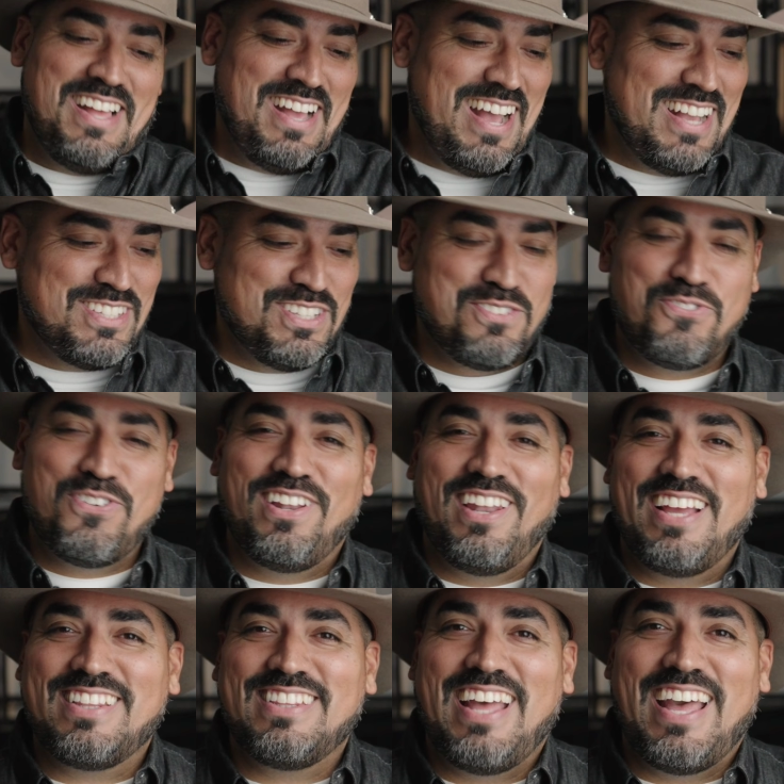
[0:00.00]
I just feel
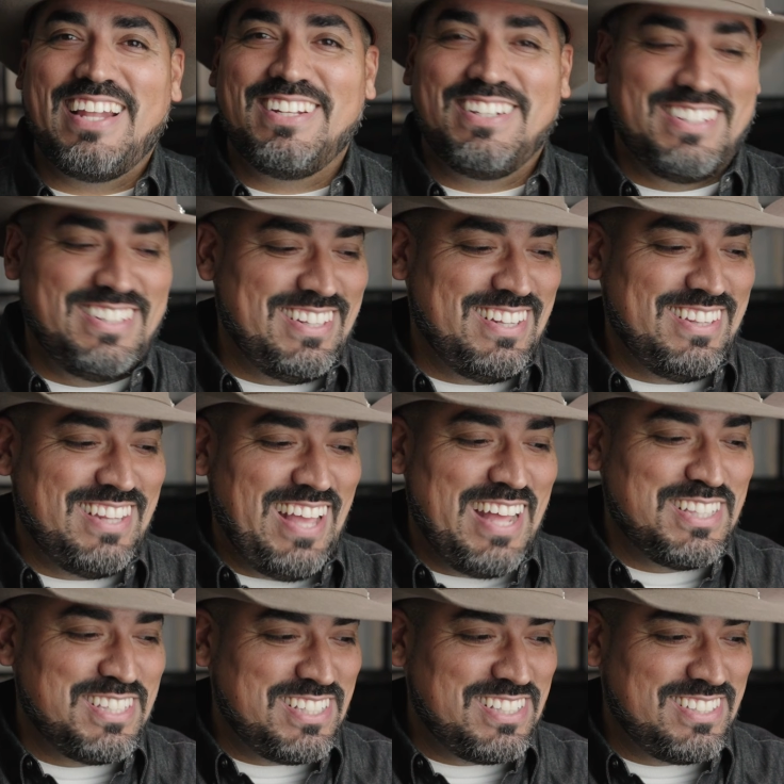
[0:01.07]
like
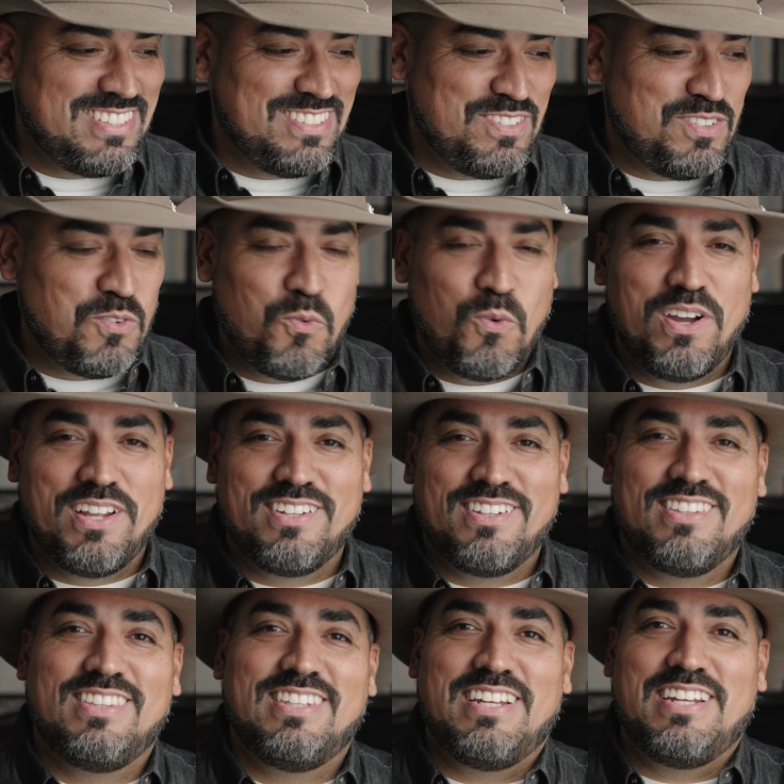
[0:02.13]
that's what
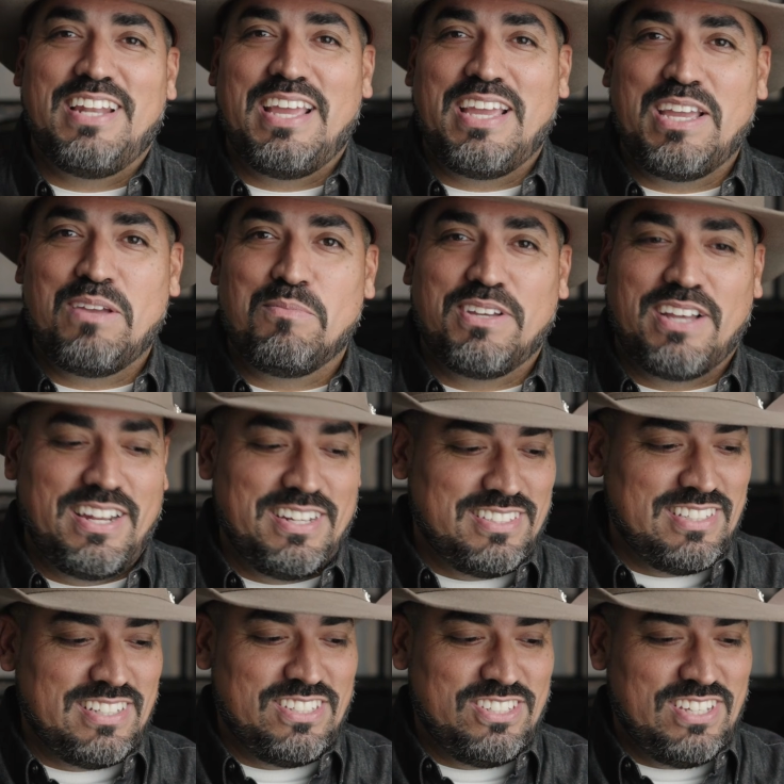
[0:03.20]
the name kind of
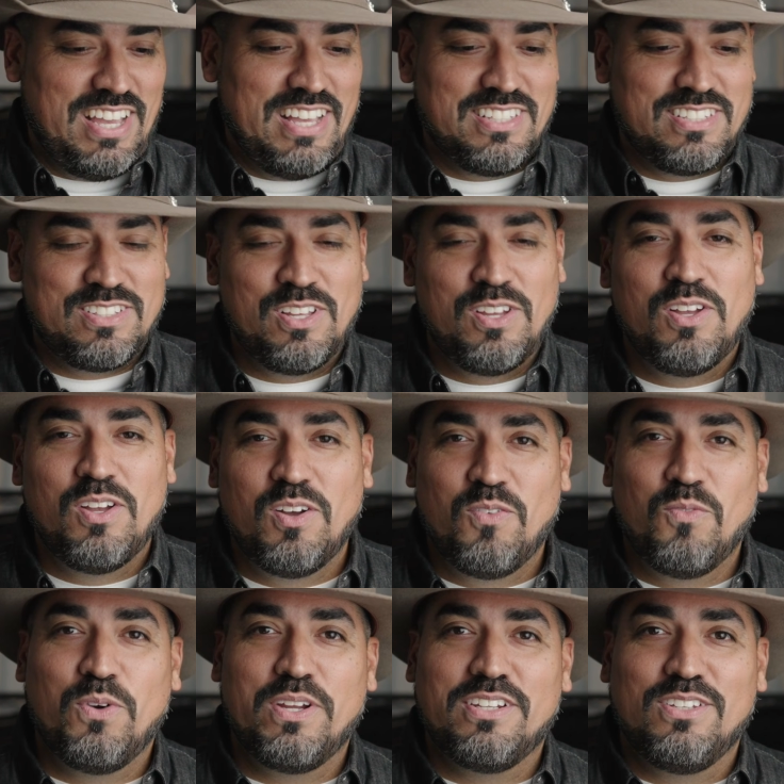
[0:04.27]
suggests
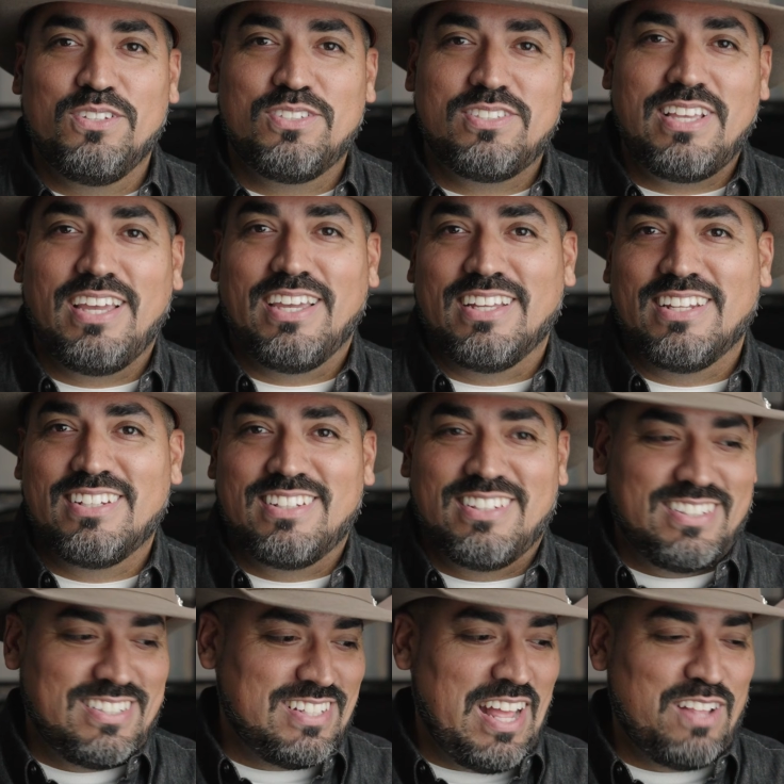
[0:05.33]
when you say it.
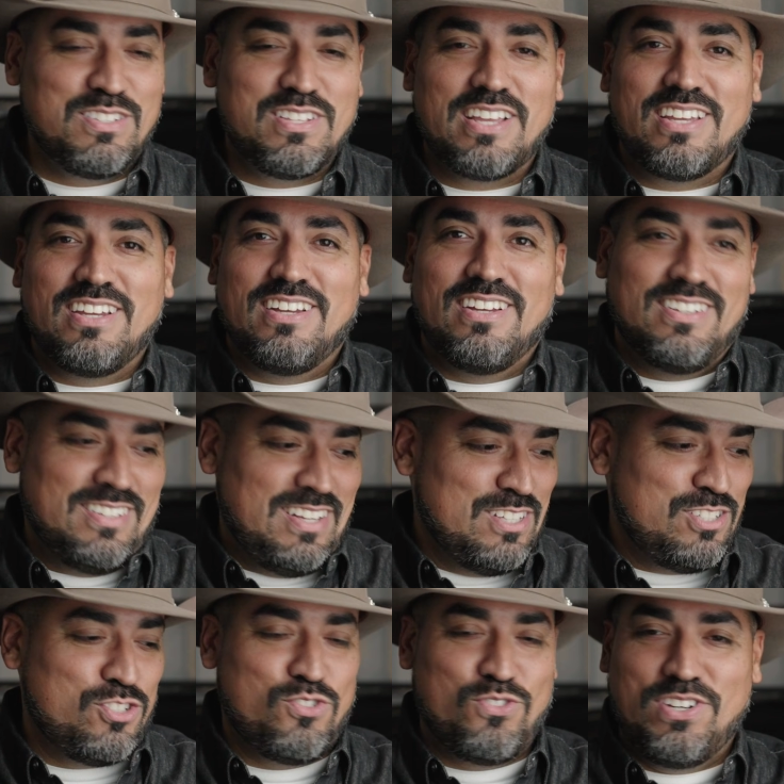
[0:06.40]
It sounds like a
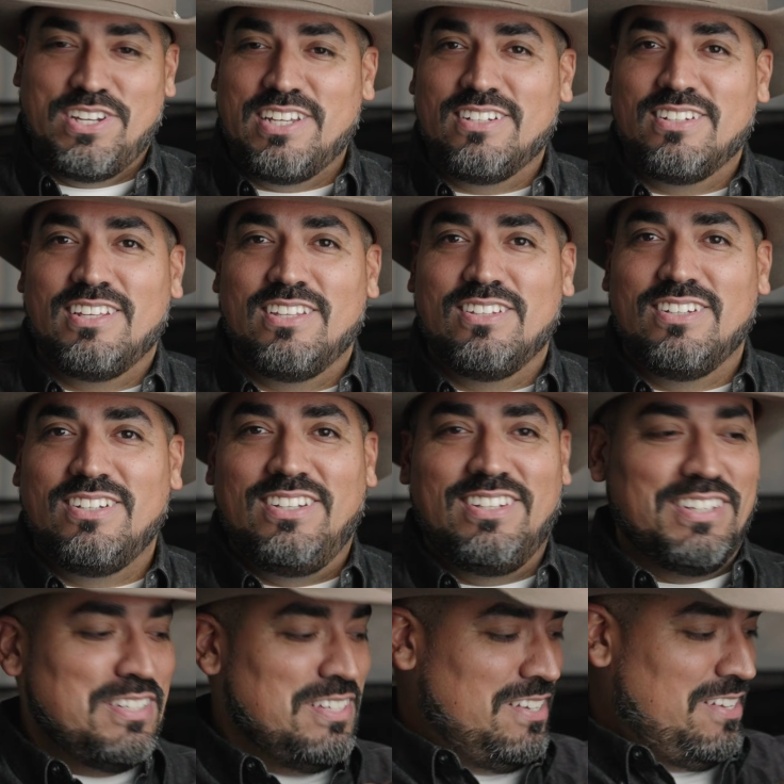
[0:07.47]
street in the hood.